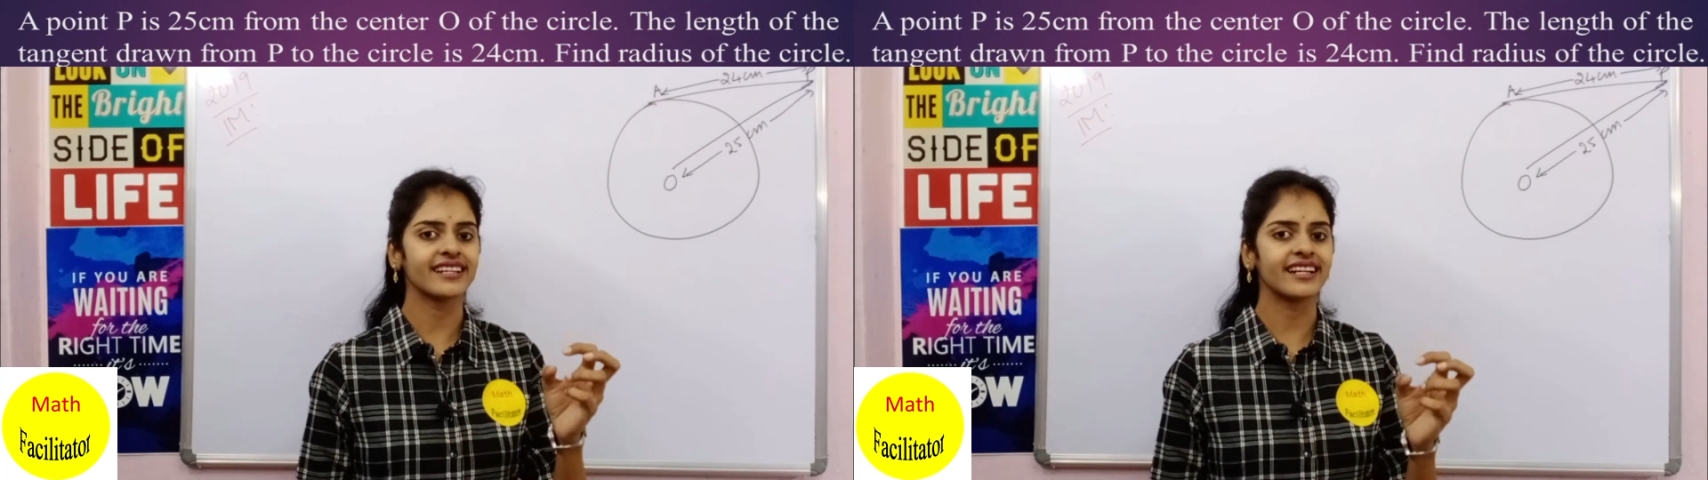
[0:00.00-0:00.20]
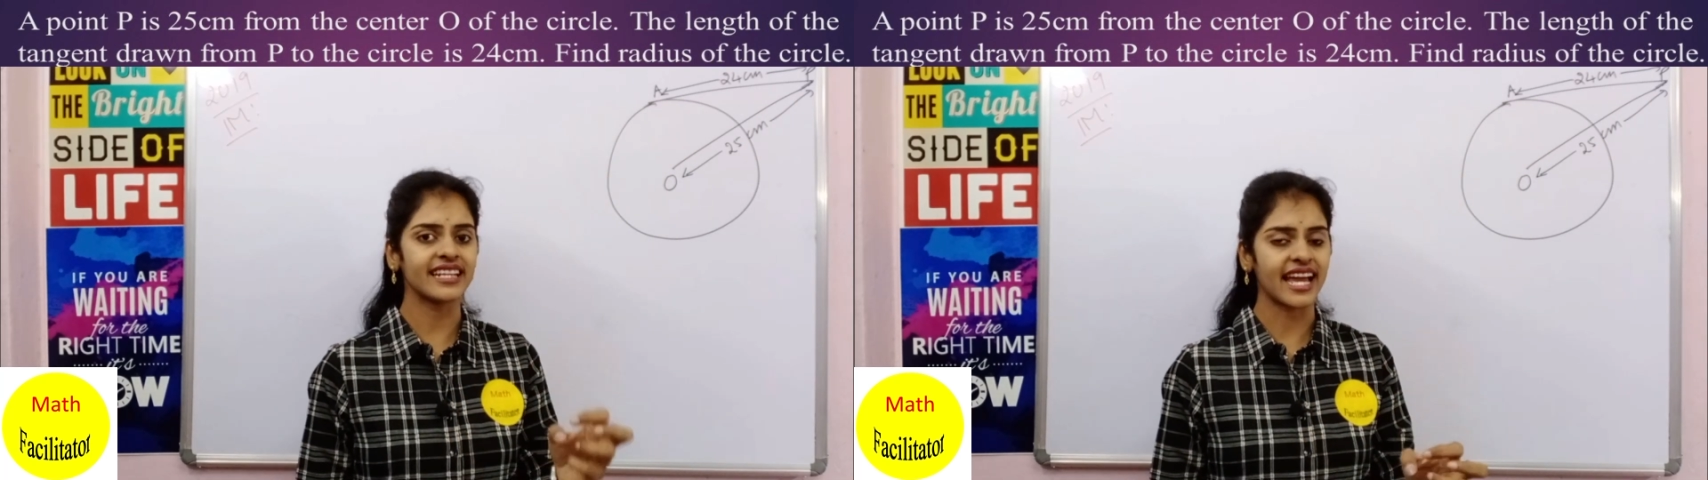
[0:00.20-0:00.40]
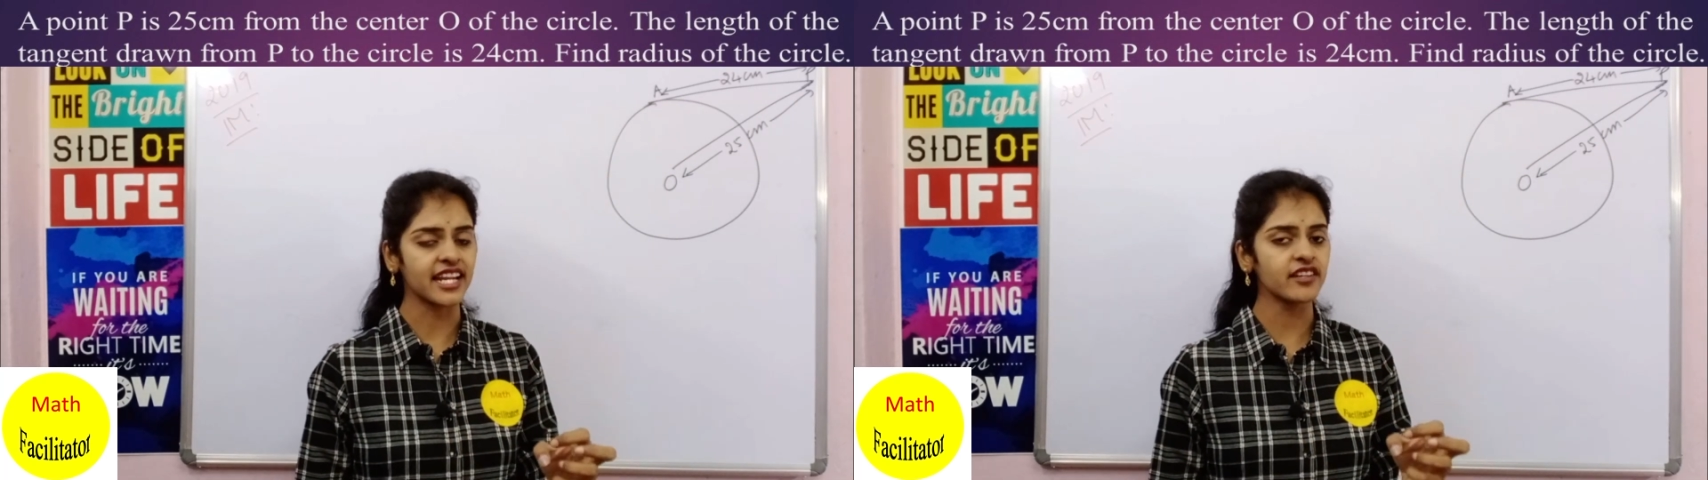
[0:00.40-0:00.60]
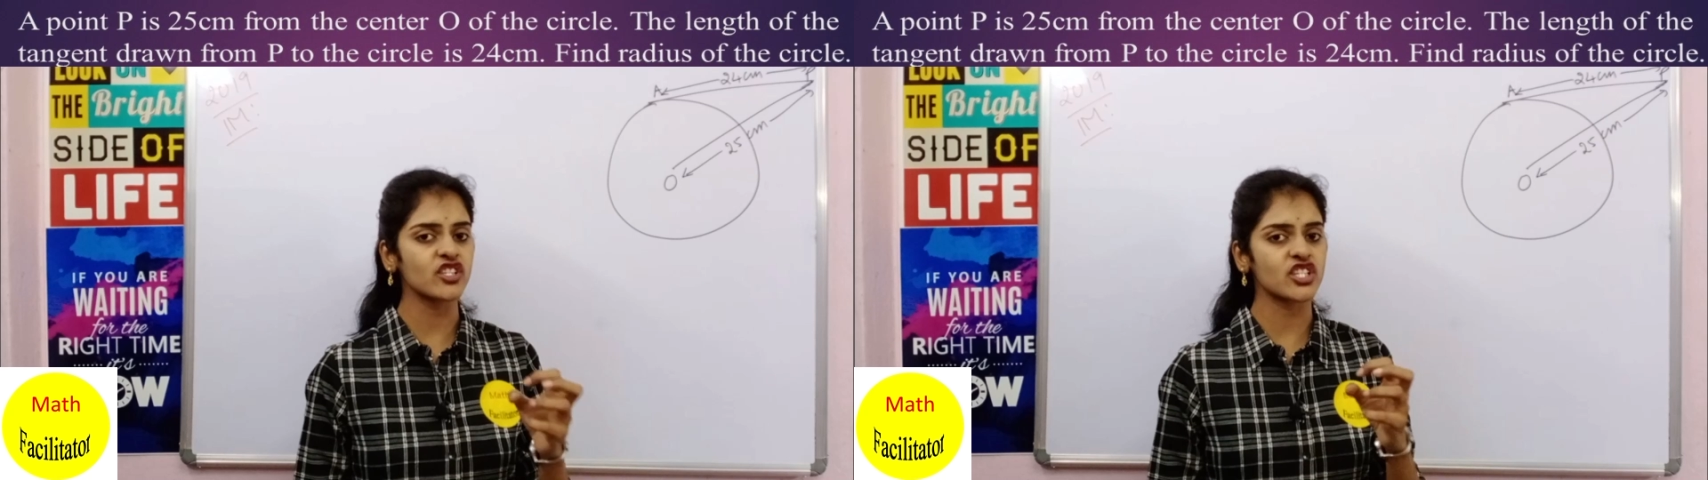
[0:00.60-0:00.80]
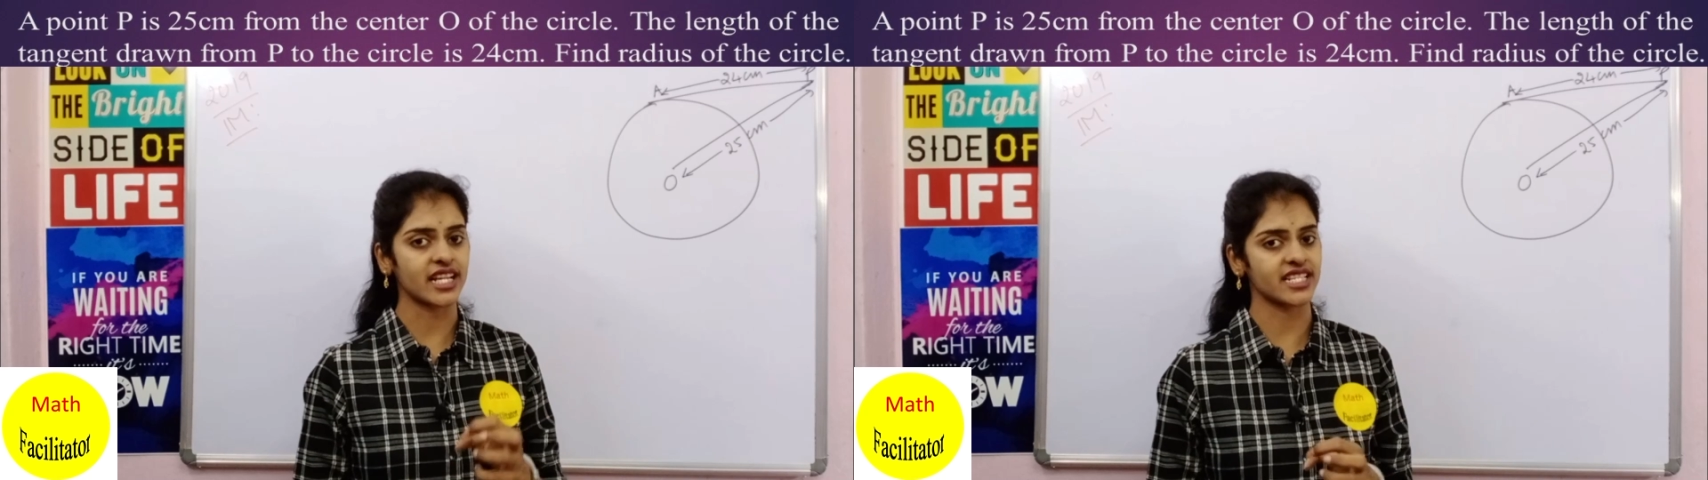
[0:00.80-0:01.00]
a line
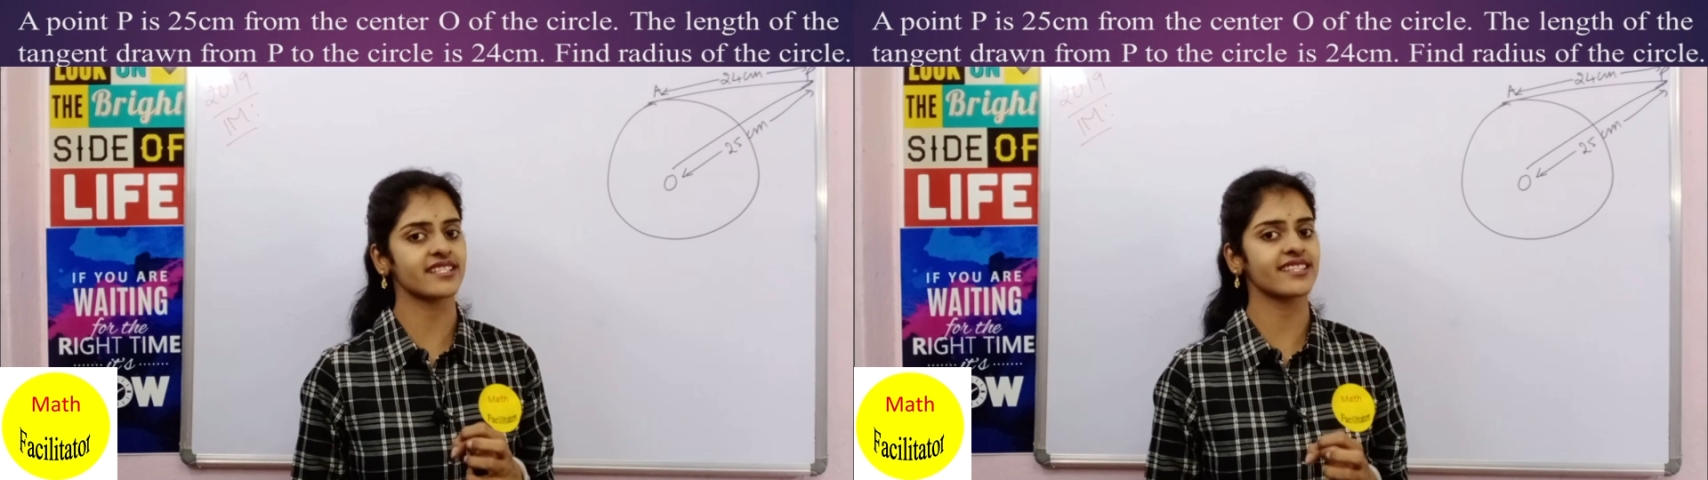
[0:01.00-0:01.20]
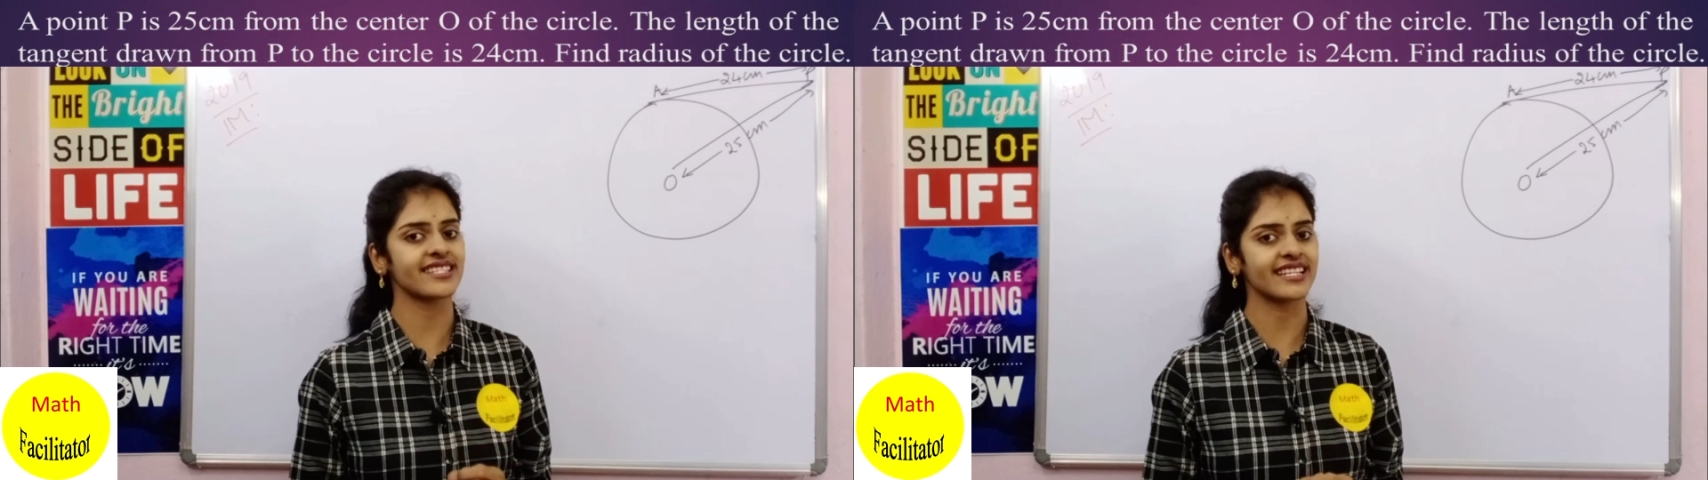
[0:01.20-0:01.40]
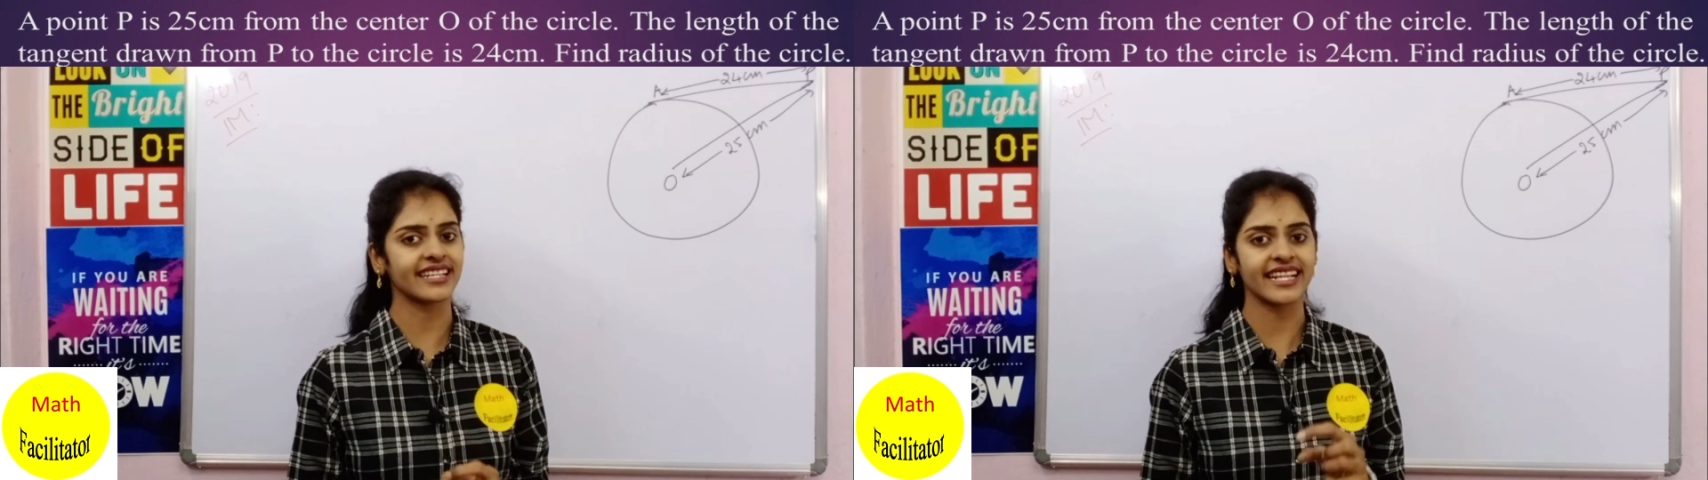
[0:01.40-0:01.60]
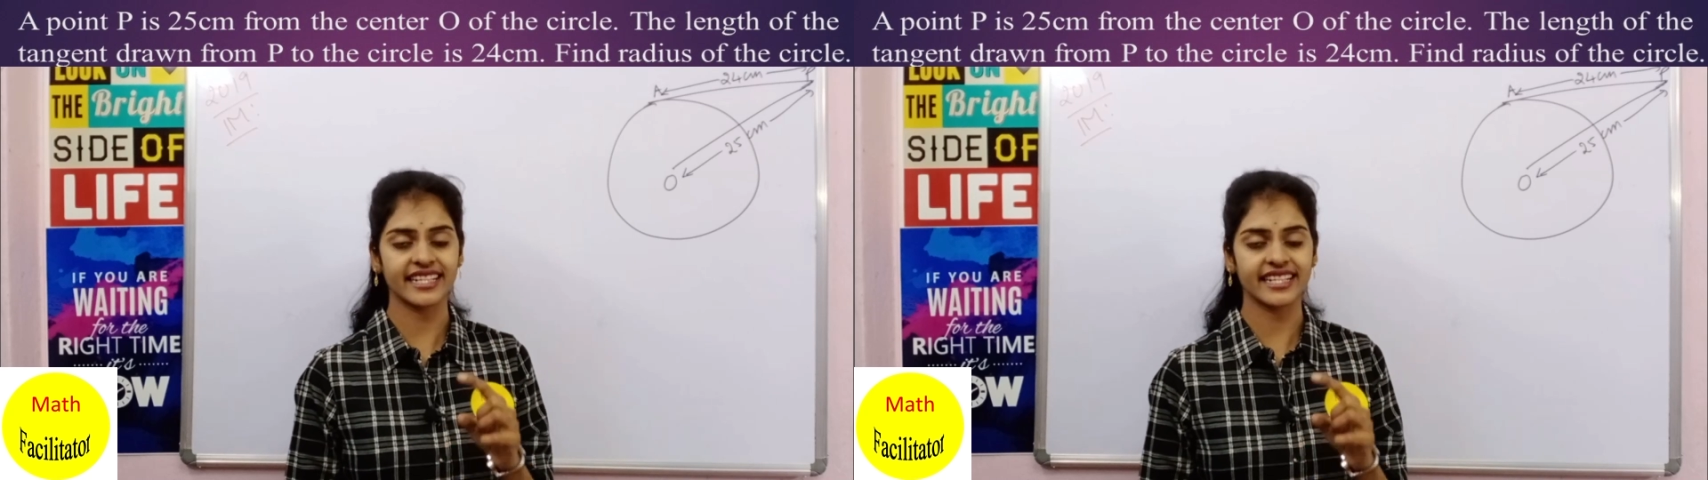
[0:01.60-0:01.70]
which touches a circle